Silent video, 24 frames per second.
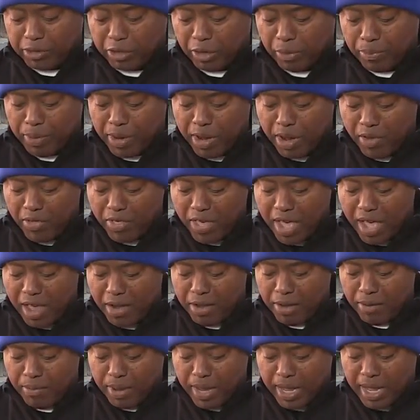So bear that
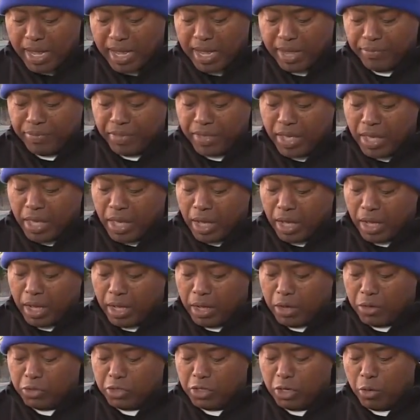in mind.
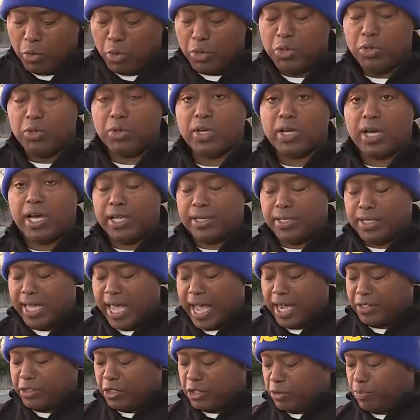Also, when you
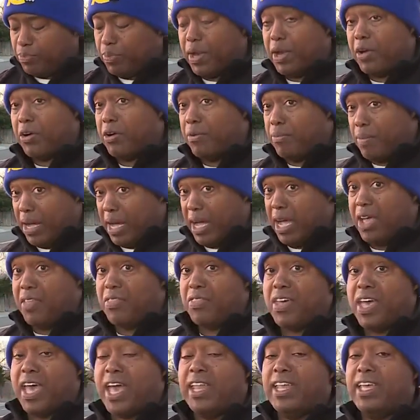contact us, bear in mind
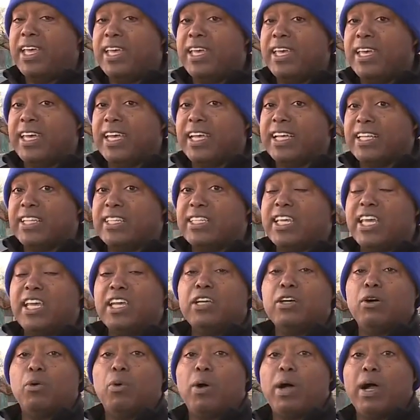that it can
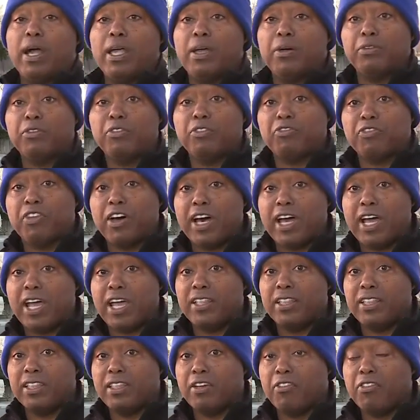take a while to
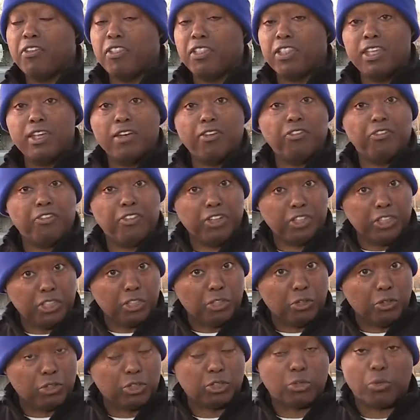find the, the
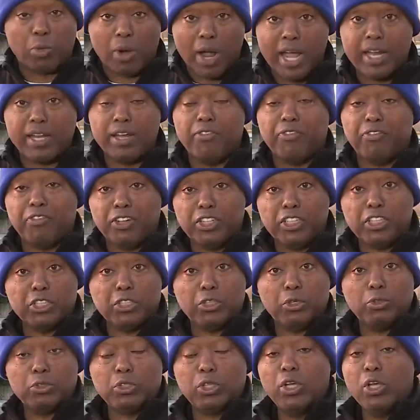officials, the right
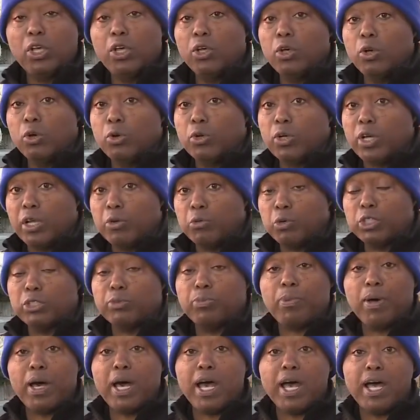officials, who can
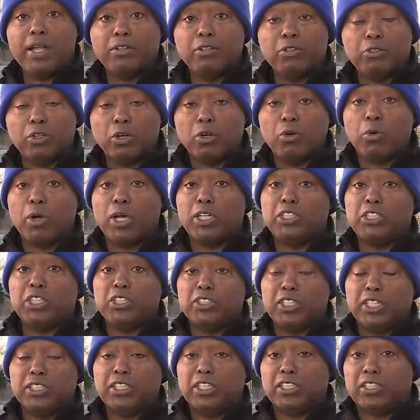respond to the
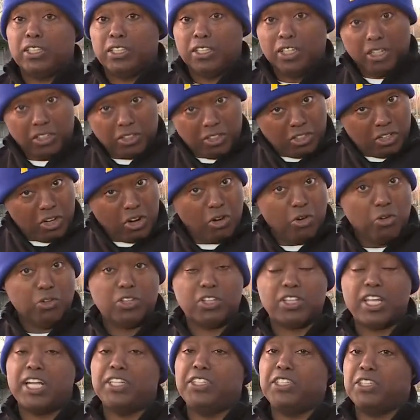questions and concerns
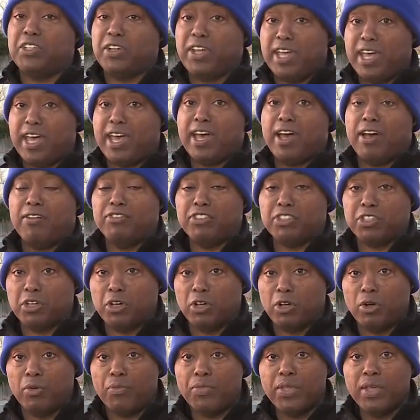that you have.
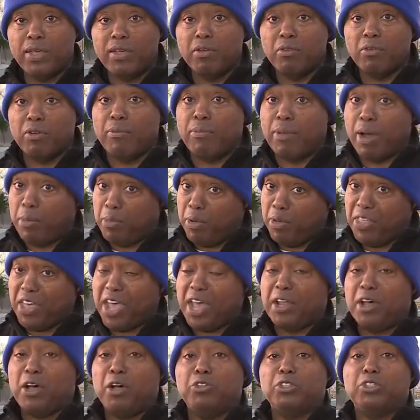So remember
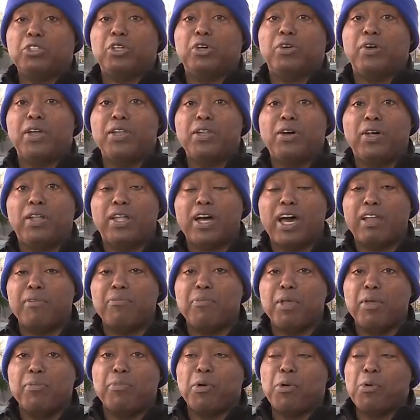that also. I know a lot of
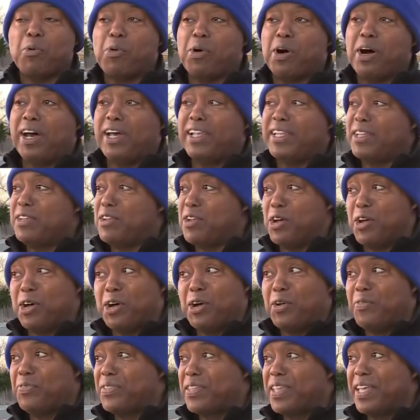people want, you
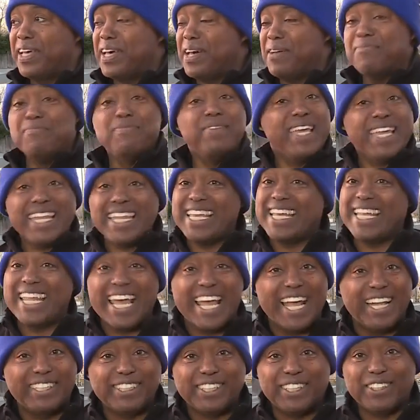know, immediate
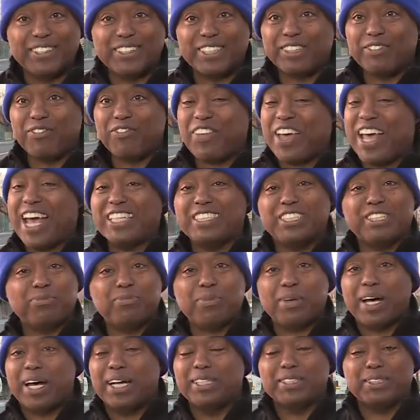answers as fast as
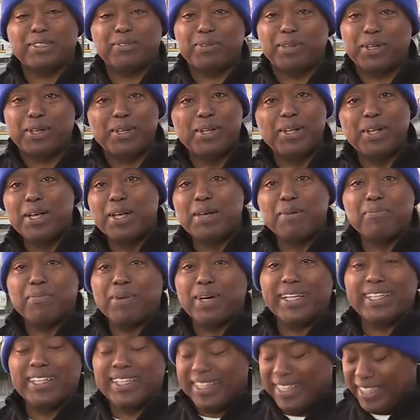possible,
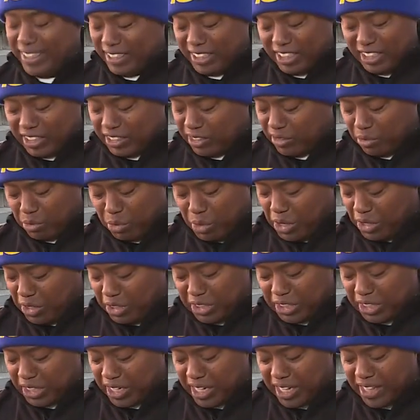but it just
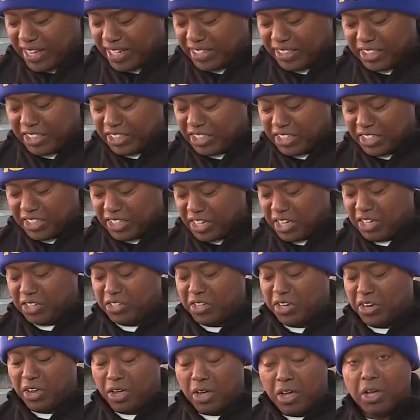realistically that just
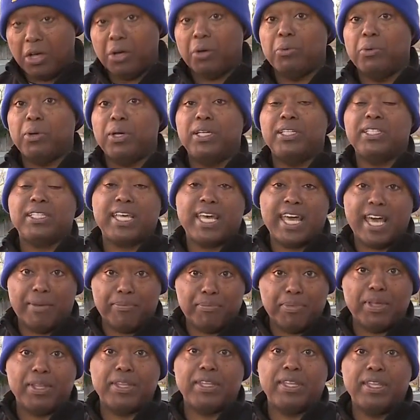doesn't always
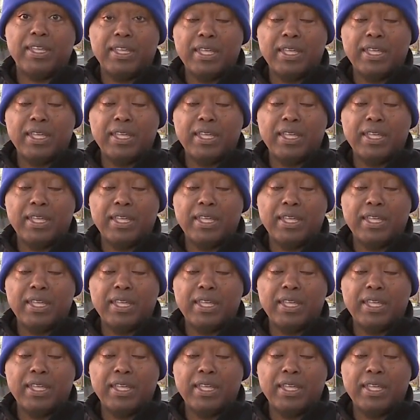happen.